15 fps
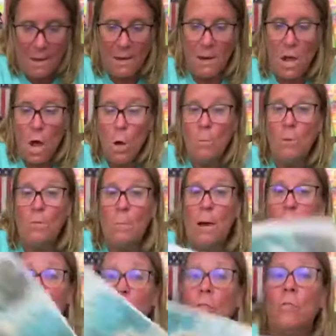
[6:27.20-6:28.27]
made it home with
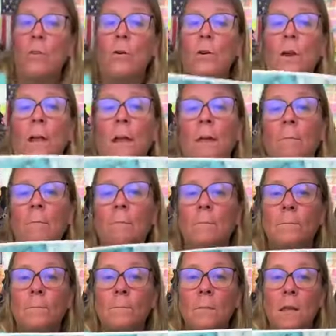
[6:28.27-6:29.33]
about 30.
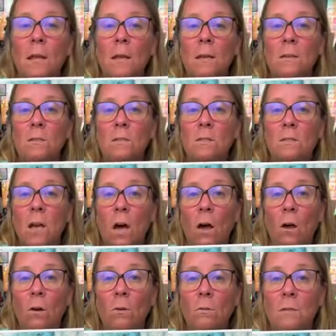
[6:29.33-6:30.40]

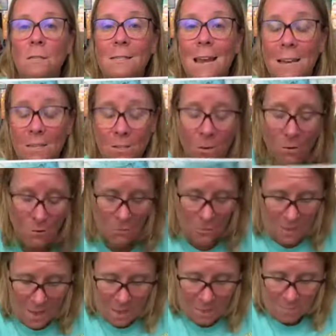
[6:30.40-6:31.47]
So stay tuned
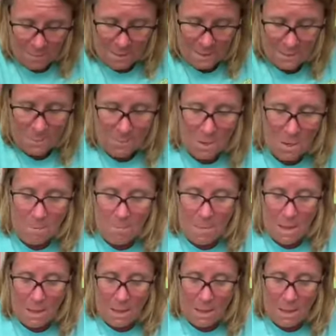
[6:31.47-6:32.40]
for that because I'm going to